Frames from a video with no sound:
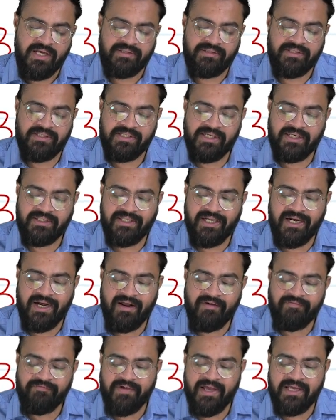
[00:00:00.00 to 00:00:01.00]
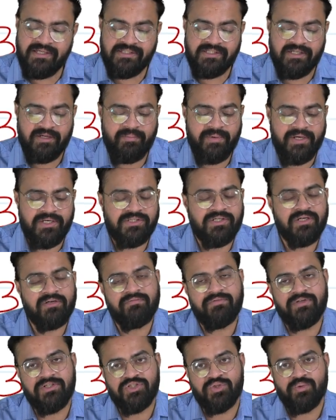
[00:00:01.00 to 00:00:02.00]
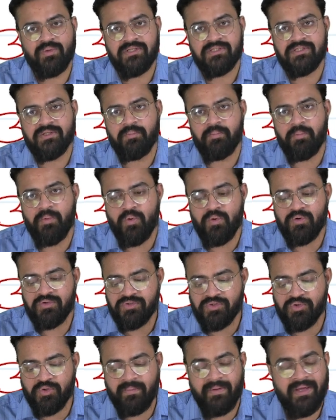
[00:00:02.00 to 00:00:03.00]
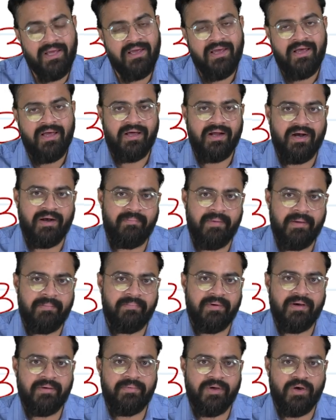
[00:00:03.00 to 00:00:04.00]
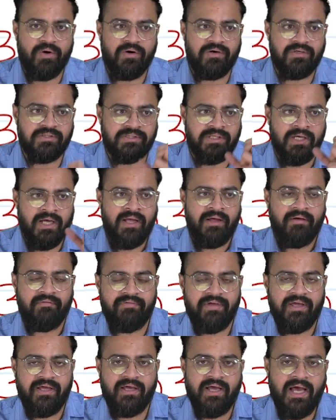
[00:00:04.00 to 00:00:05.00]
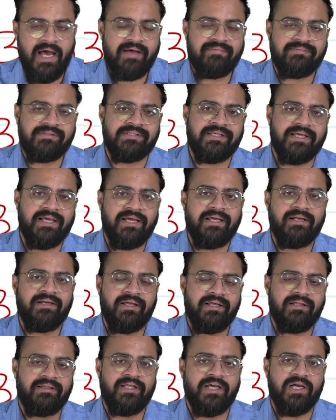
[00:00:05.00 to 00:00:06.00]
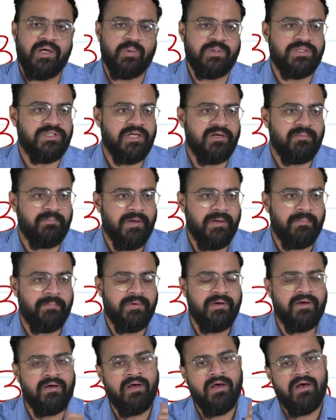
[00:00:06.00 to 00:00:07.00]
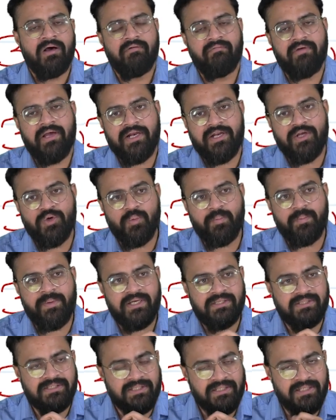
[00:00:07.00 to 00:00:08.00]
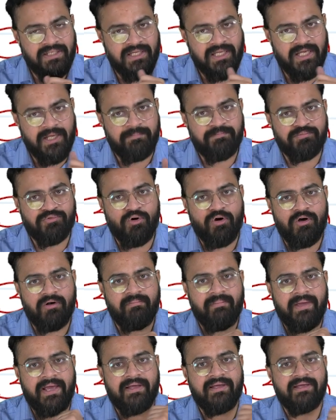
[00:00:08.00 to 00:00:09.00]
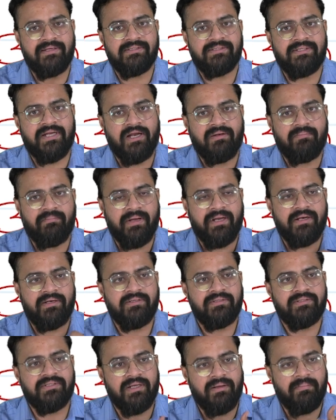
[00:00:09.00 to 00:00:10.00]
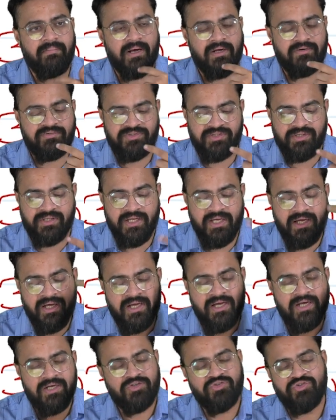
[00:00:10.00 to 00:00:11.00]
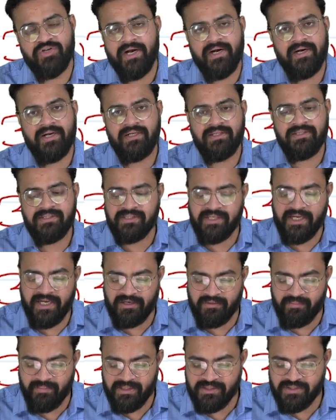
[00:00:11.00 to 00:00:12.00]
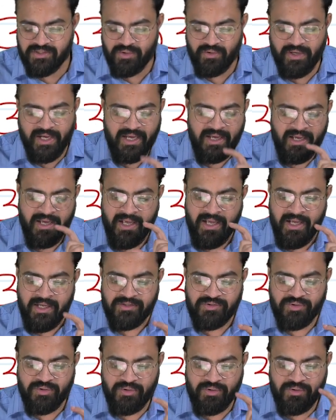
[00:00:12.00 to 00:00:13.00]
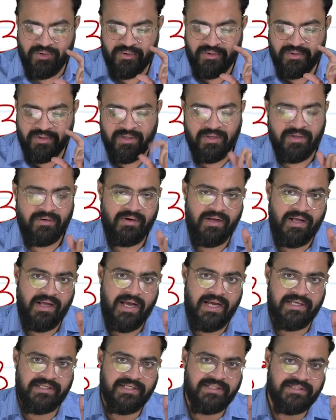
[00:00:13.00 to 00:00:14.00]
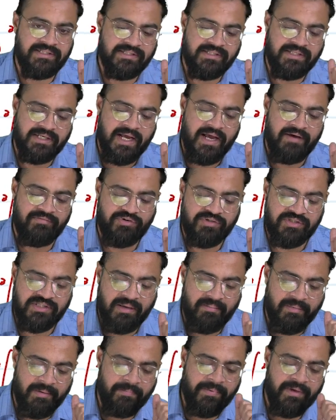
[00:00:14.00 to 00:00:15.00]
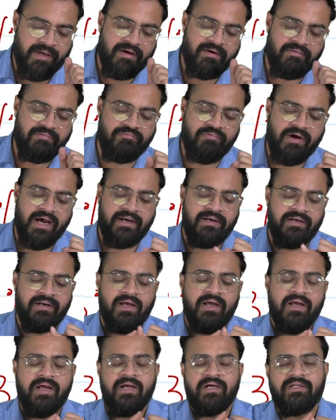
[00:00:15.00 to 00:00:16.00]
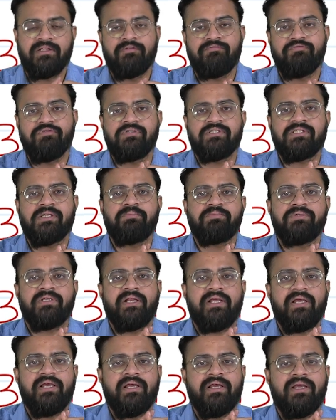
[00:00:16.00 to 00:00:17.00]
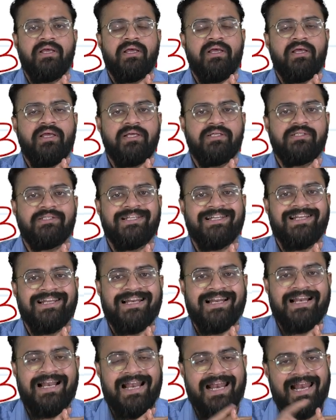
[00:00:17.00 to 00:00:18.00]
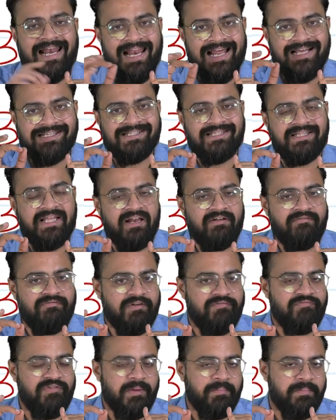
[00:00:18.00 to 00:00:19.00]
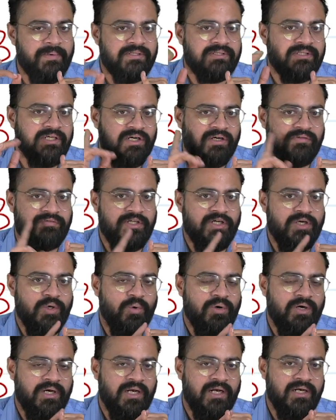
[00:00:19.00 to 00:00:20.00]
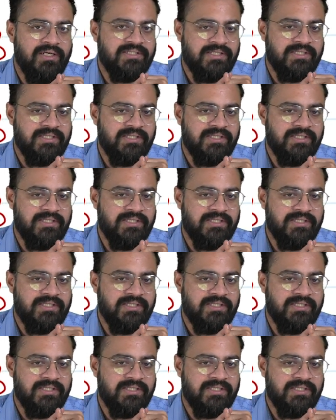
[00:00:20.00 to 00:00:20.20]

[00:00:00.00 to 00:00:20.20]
These are the rough estimation which you are supposed to be remember, because we have seen in the question paper where UPSC keeps on making statements about the general statements. Okay, so I just have to sum up here. One, the food subsidy is less than 50% of the total